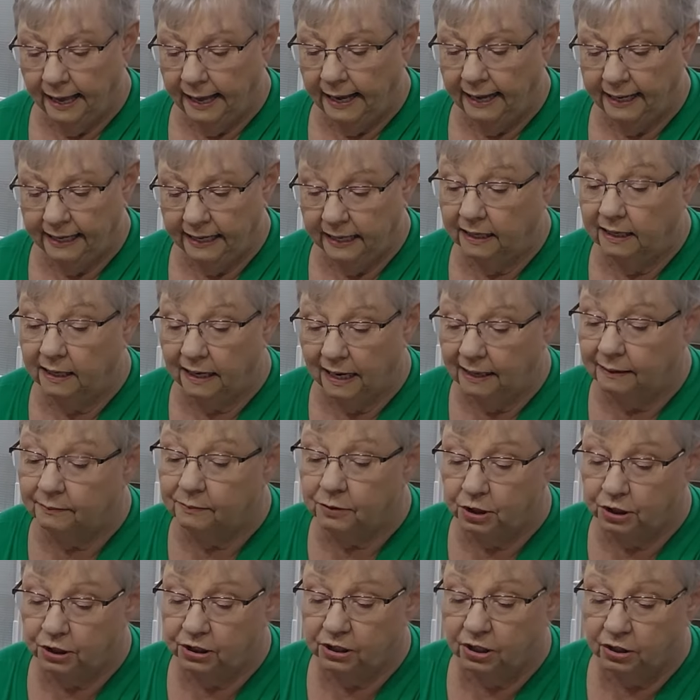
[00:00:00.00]
And
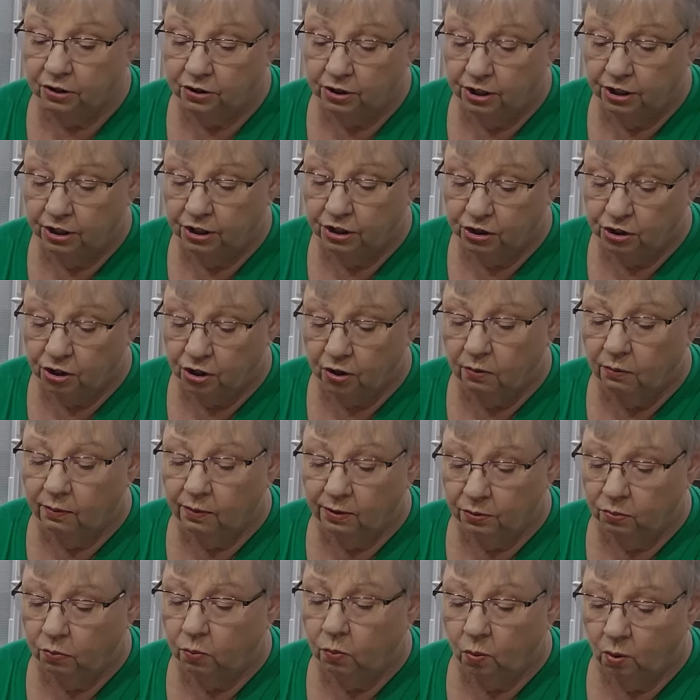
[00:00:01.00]
I'm just gonna start
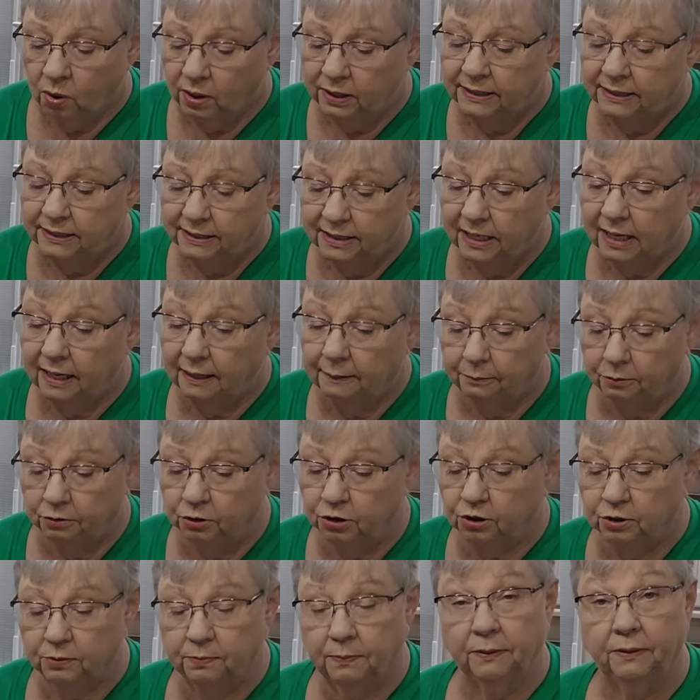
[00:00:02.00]
with one
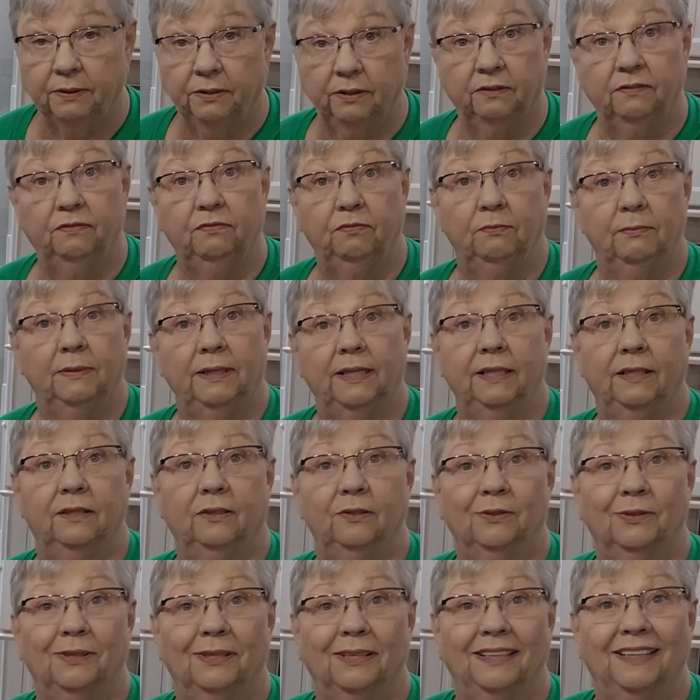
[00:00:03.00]
tablespoon of
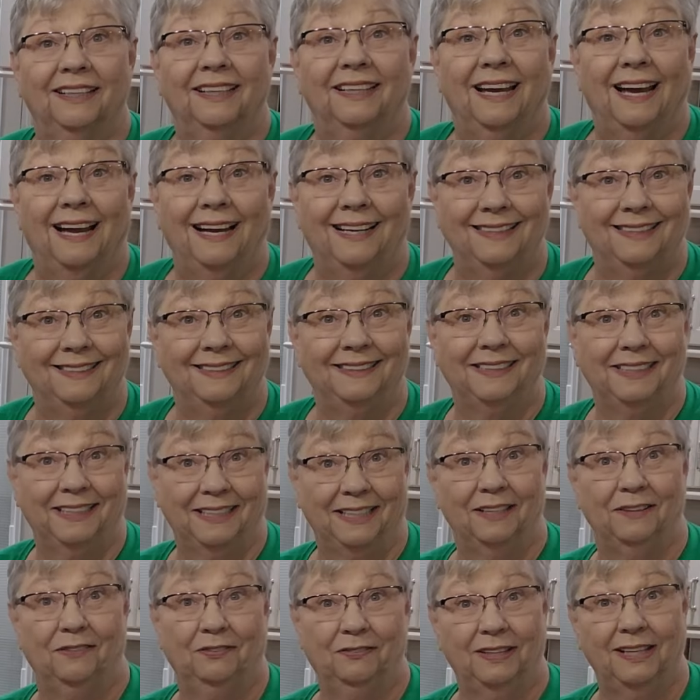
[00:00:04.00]
milk and
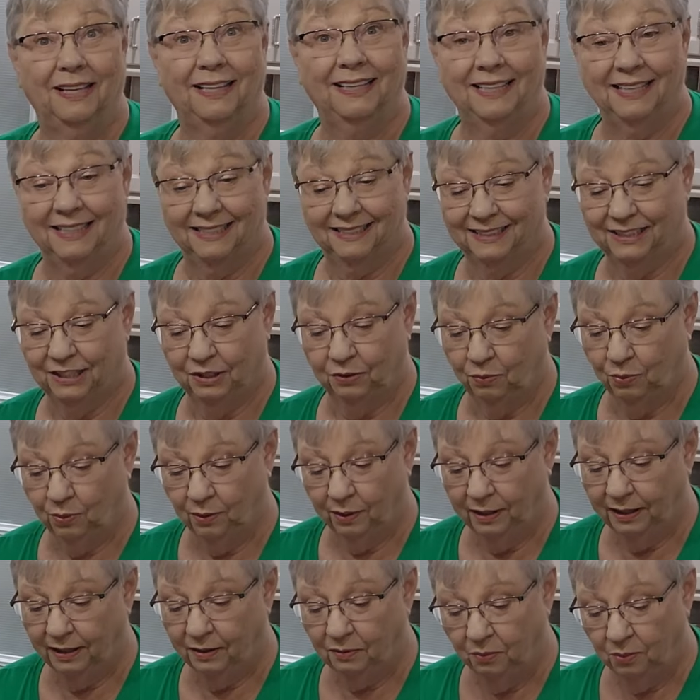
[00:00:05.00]
see if that gets it
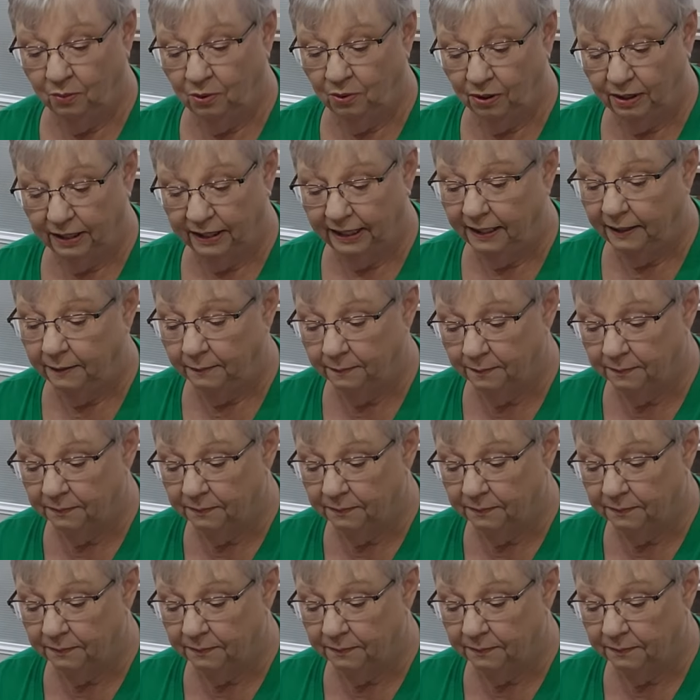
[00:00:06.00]
where I want it.